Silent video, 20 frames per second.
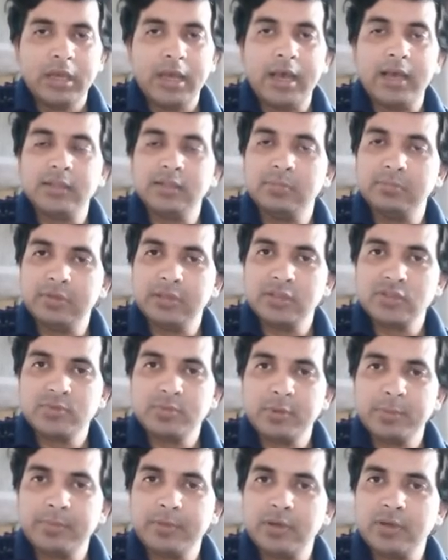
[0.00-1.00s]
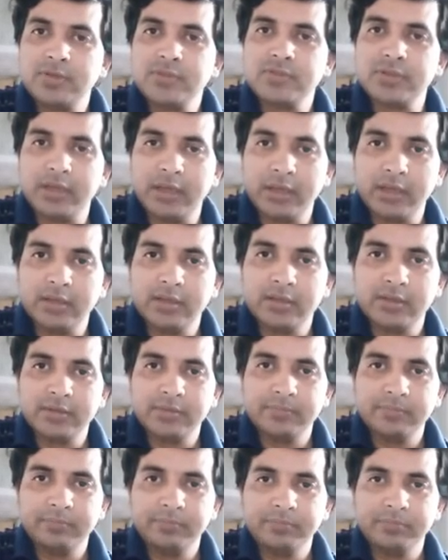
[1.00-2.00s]
and the mother prepares egg.
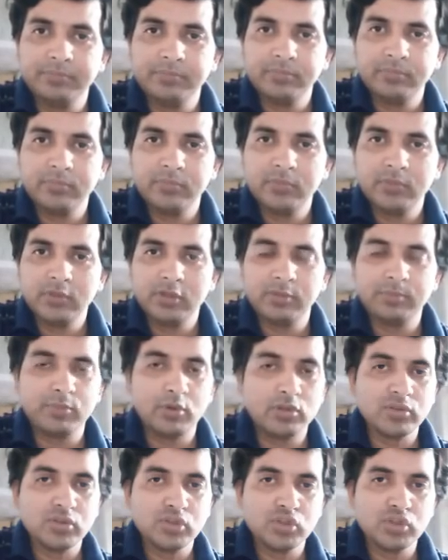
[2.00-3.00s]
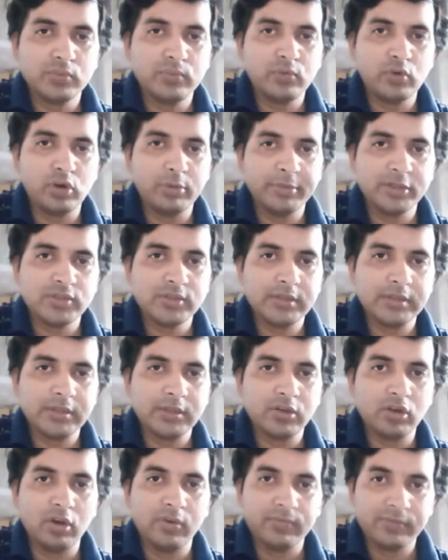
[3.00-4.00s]
The process of
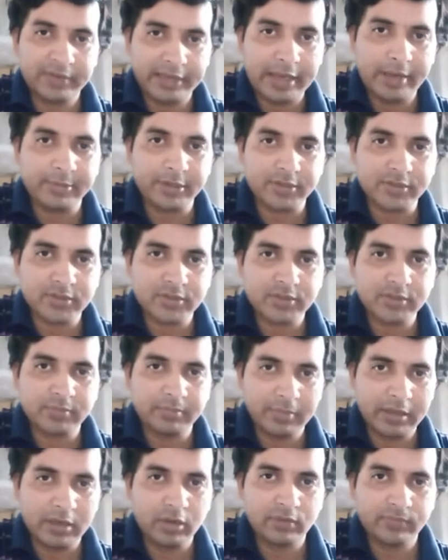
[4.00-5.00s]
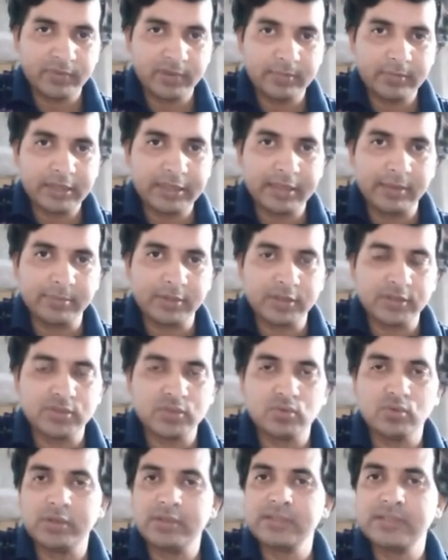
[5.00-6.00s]
formation of gametes, male or female gamete,
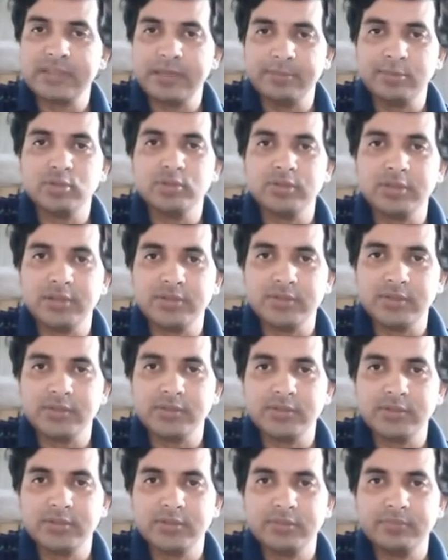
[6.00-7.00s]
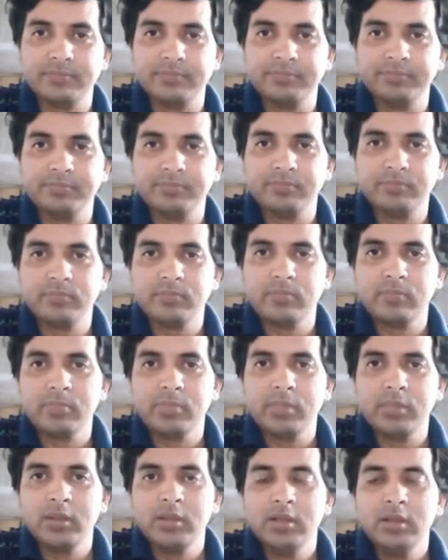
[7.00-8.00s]
is known as gametogenesis.
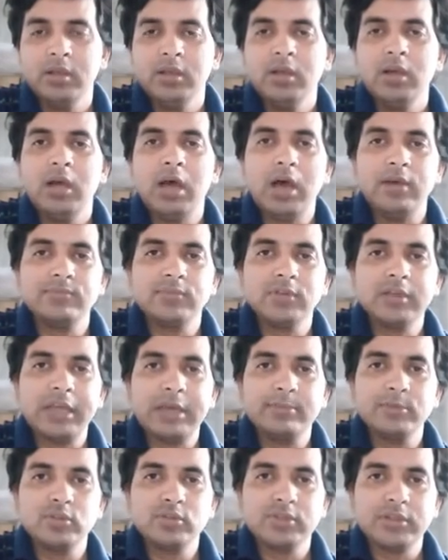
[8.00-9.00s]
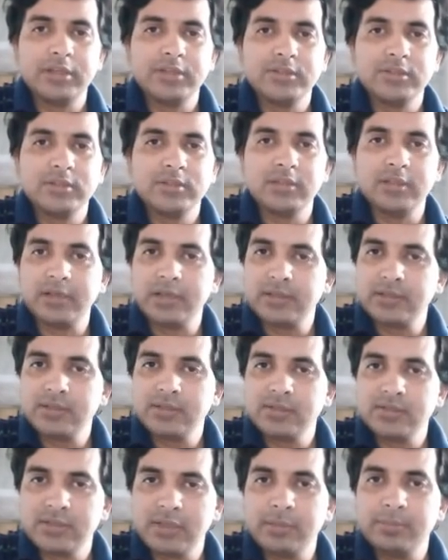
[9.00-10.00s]
After gametogenesis, the
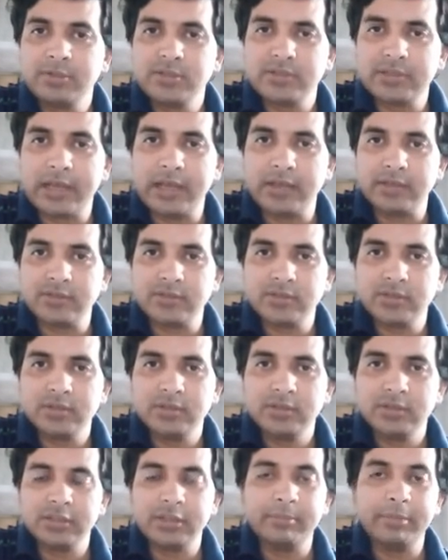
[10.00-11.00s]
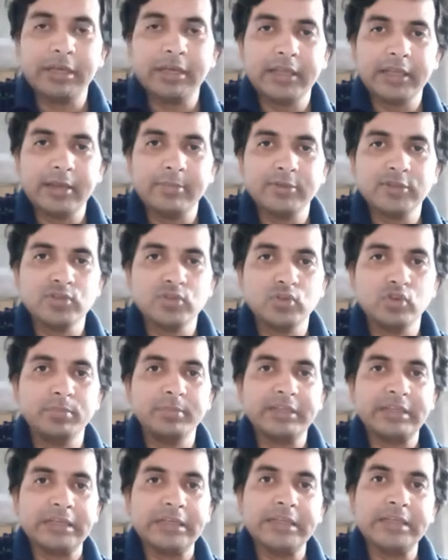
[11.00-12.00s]
next step is that the male gamete should
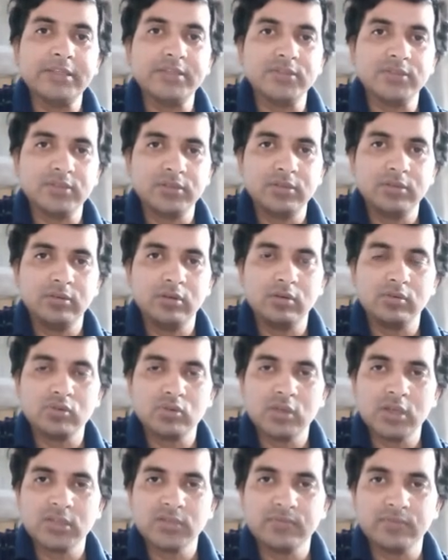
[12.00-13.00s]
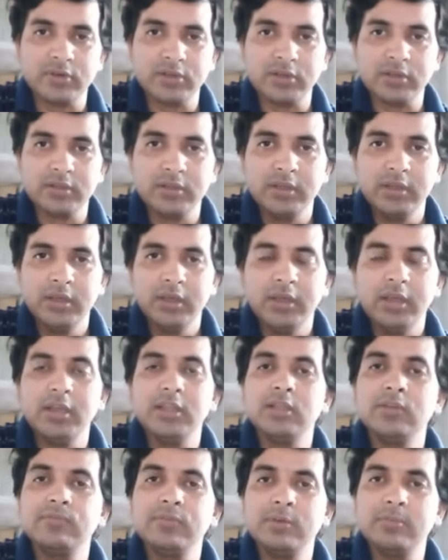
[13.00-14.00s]
be released or transferred
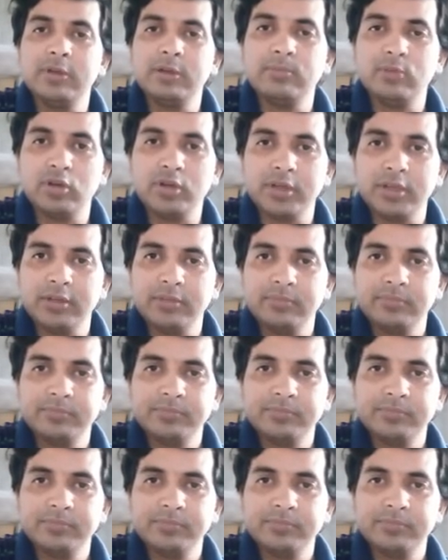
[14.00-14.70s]
in the female body.